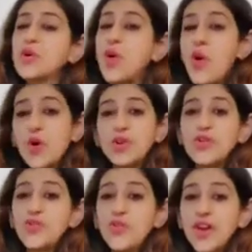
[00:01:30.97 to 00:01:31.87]
with all your
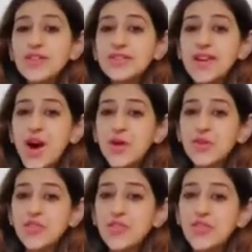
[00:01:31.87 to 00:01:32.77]
friends, how do
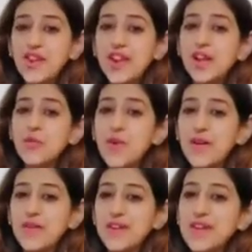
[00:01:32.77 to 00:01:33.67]
you feel?
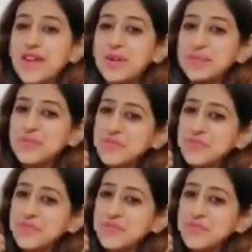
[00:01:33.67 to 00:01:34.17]
Very